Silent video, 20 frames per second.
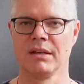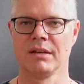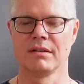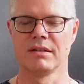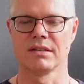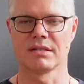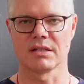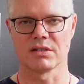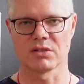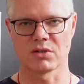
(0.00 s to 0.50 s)

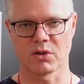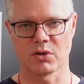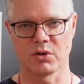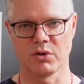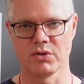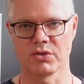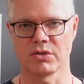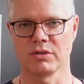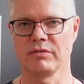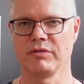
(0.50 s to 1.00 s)
This is
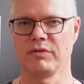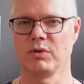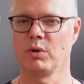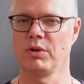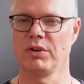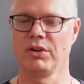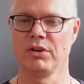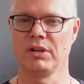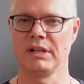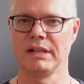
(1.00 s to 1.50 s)
crucial for
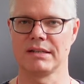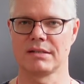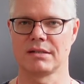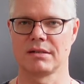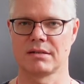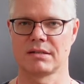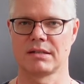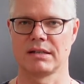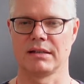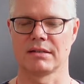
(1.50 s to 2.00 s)
early
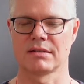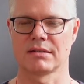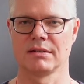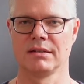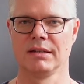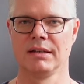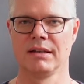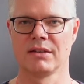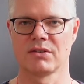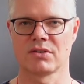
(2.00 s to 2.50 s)
success.
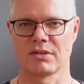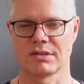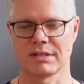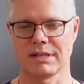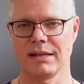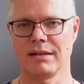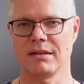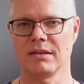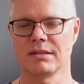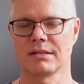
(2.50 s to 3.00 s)
So
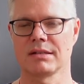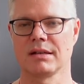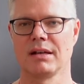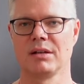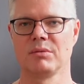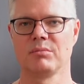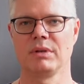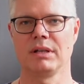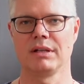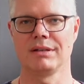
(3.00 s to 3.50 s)
take the
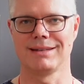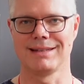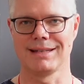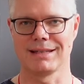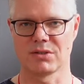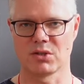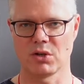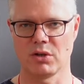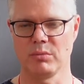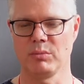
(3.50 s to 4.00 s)
time,
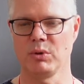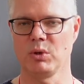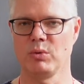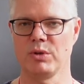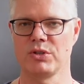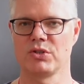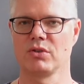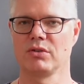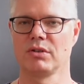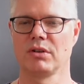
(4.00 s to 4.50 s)
determine
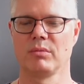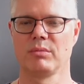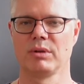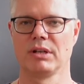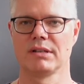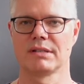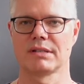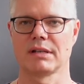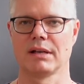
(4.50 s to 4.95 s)
which your dominant